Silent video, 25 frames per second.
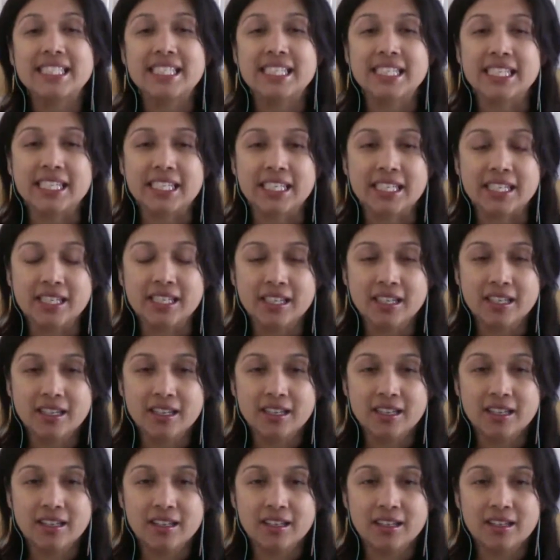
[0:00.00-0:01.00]

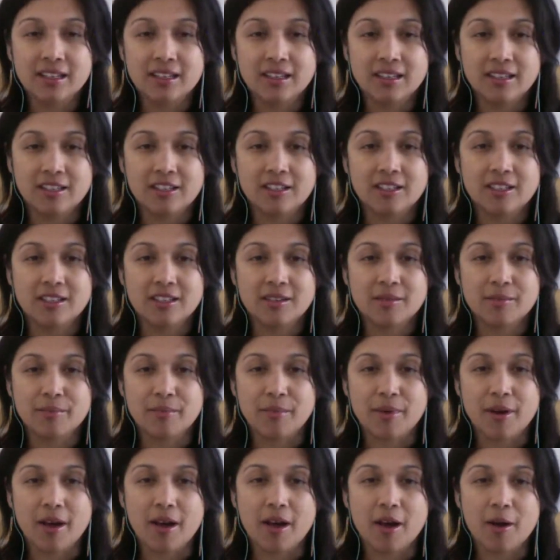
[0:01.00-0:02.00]
protecting
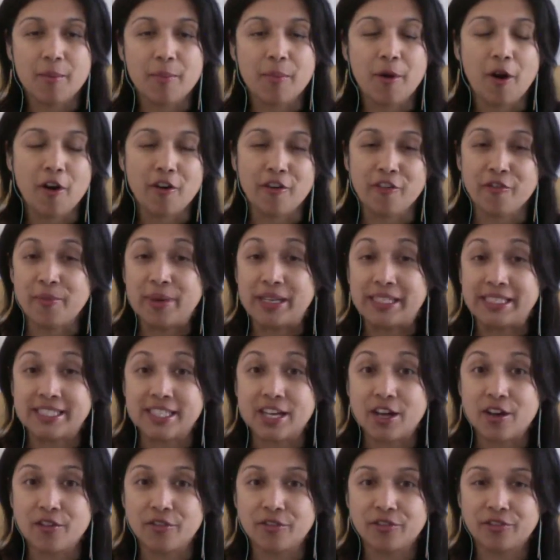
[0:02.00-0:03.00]

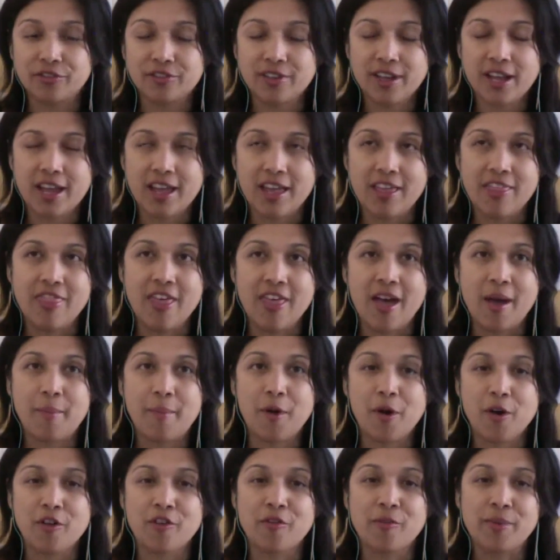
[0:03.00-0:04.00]
a part of
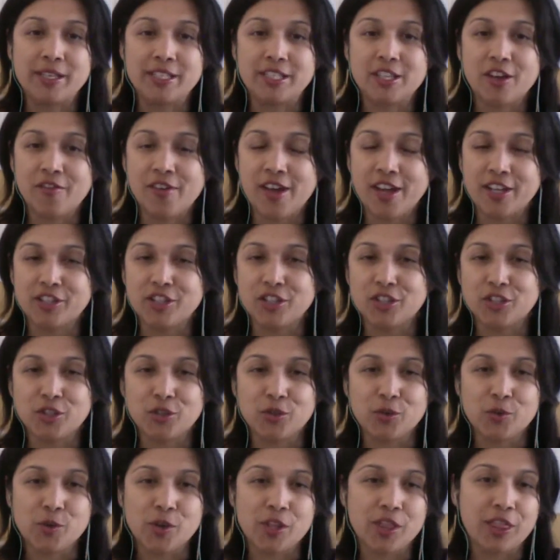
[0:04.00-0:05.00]
myself, and that part of
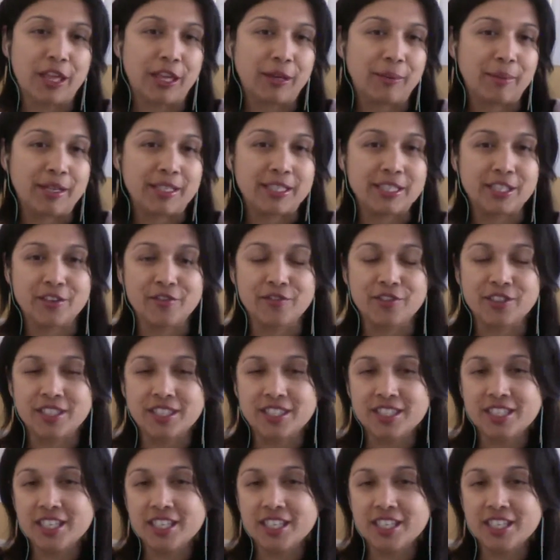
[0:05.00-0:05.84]
myself had to do with like my